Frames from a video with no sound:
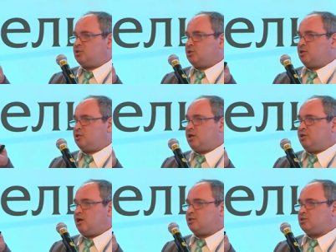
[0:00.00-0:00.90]
uh,
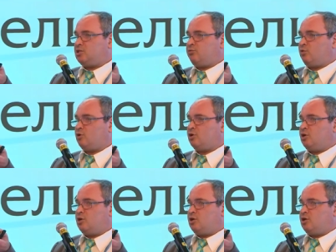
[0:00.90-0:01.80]
diagnosed for
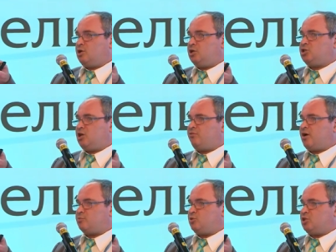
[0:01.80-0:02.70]
E G F
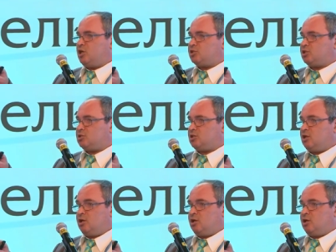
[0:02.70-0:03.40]
R mutations.